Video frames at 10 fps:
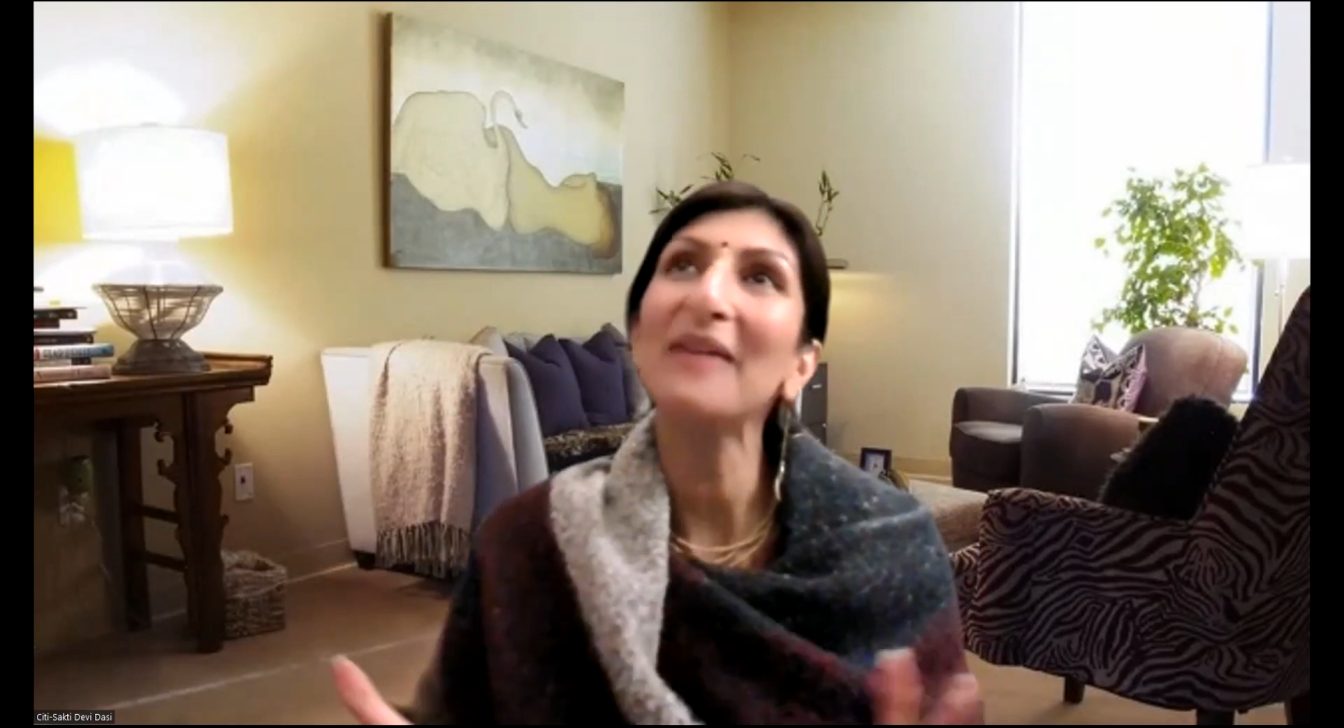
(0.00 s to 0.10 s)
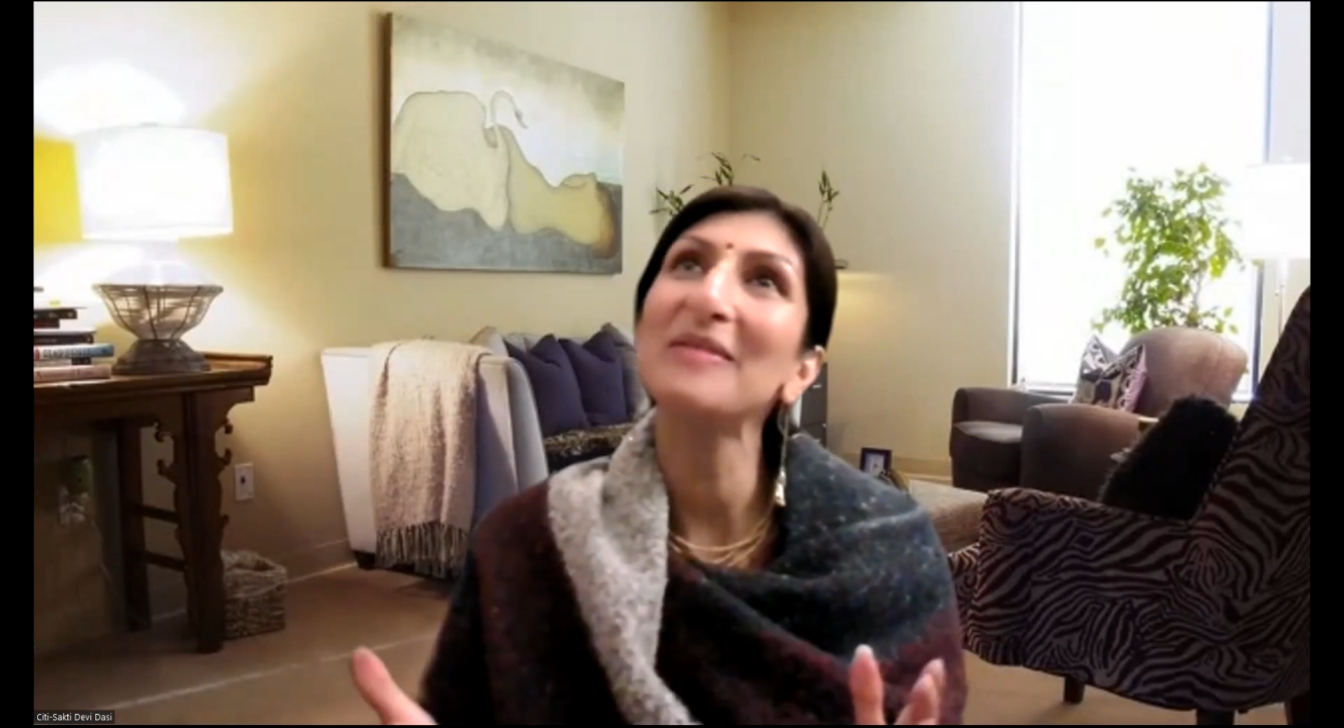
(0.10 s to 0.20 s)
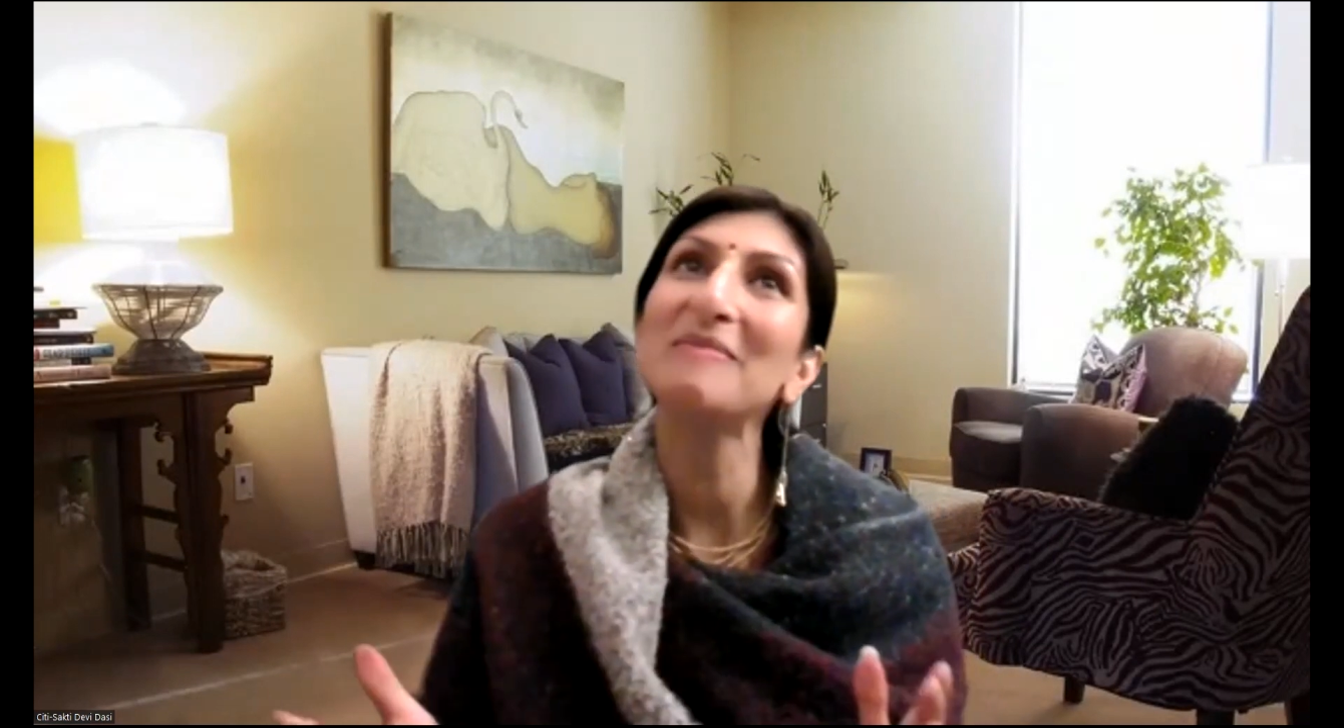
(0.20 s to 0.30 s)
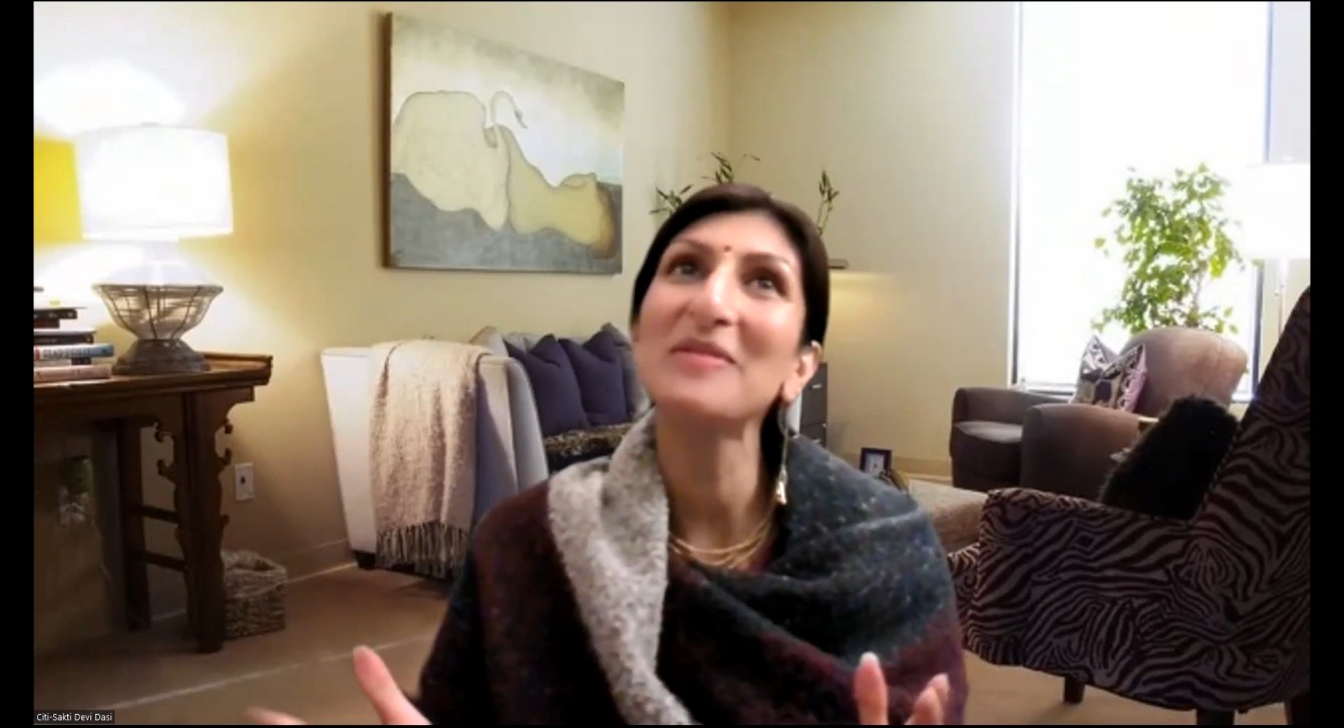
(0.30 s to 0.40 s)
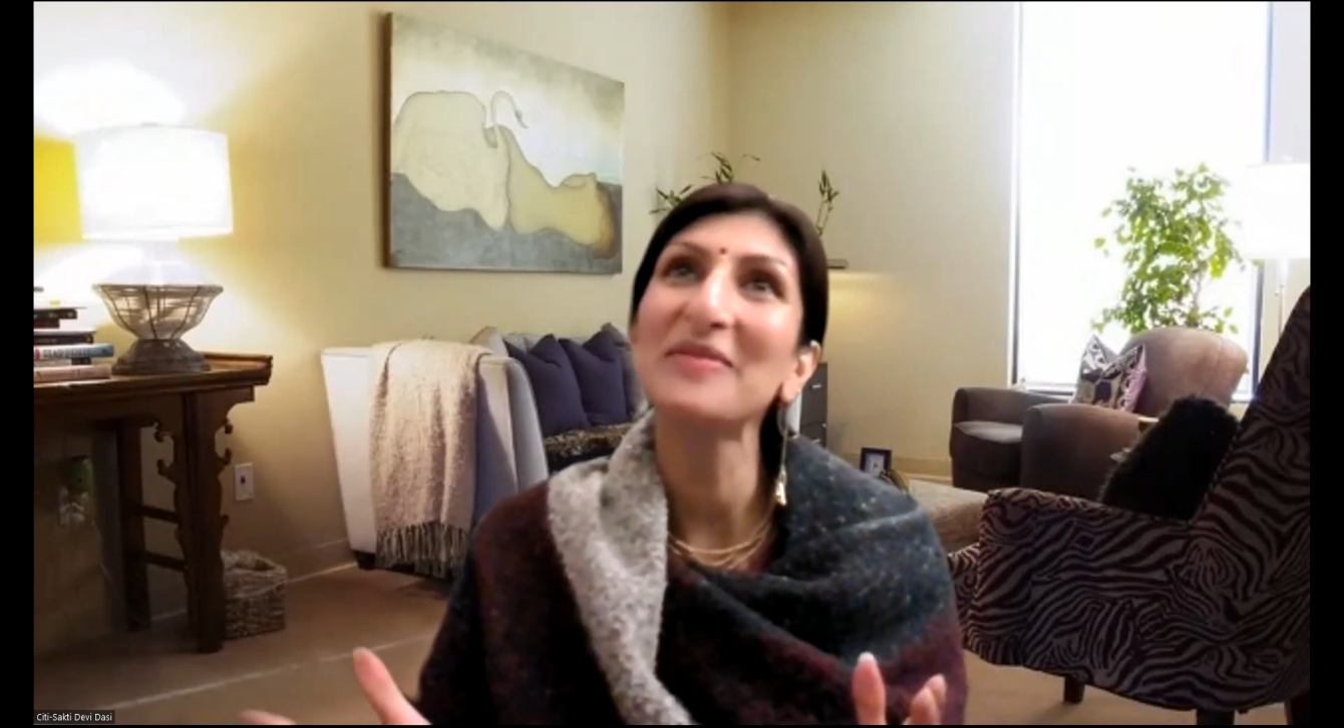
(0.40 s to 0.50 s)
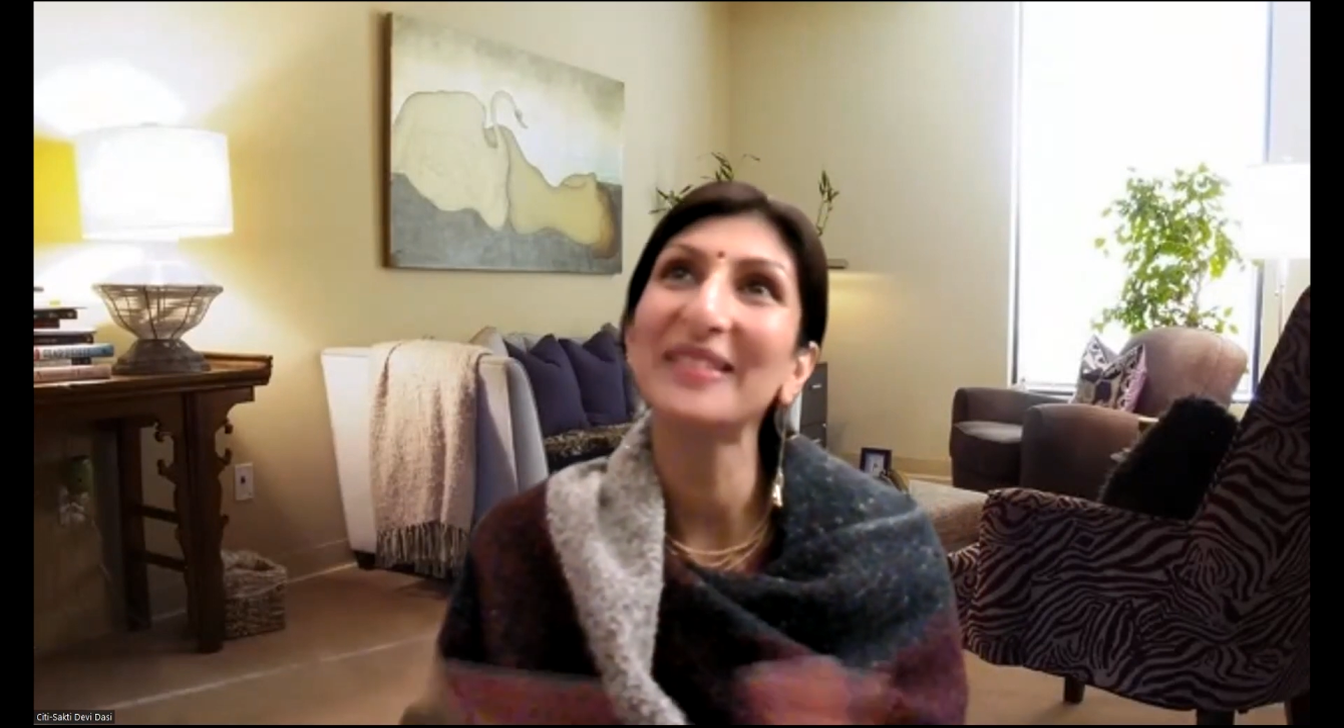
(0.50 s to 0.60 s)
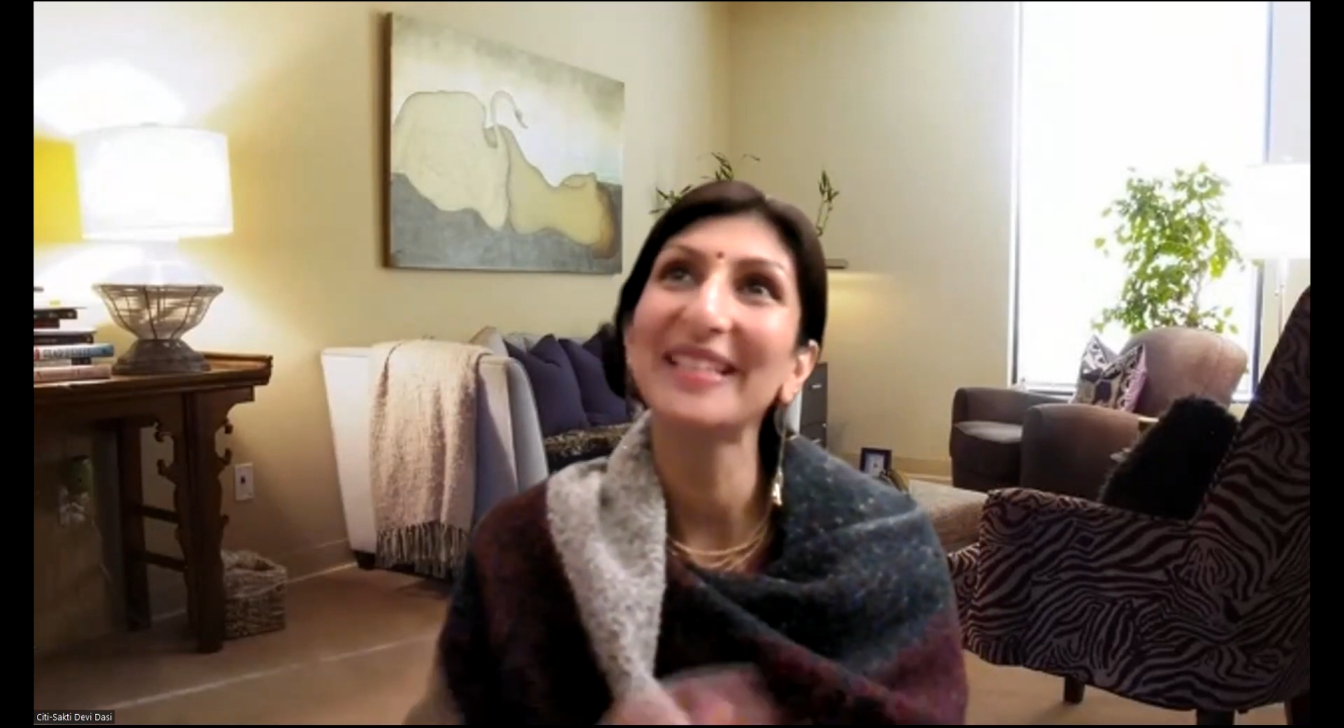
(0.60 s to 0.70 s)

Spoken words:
removes